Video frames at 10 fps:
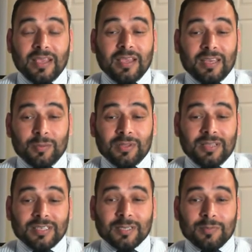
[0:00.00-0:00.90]
And even
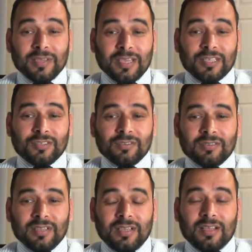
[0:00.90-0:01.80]
this
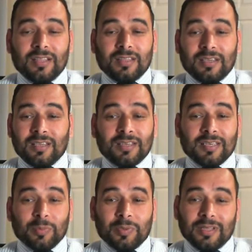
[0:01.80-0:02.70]
application, he
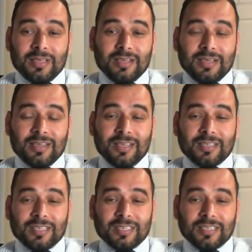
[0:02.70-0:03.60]
didn't pay the
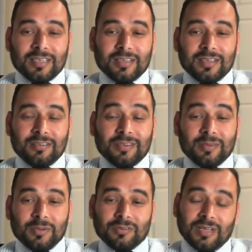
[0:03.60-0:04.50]
NHS fee,
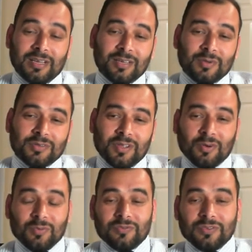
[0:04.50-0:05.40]
because I request the
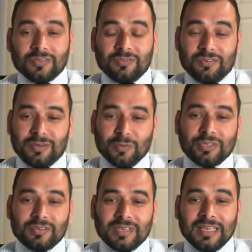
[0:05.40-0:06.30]
Home Office for
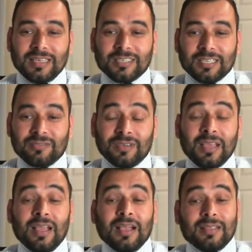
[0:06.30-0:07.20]
remission NHS fee
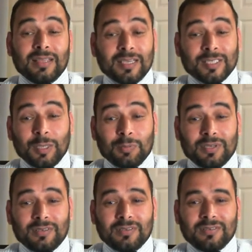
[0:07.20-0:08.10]
and they accept it.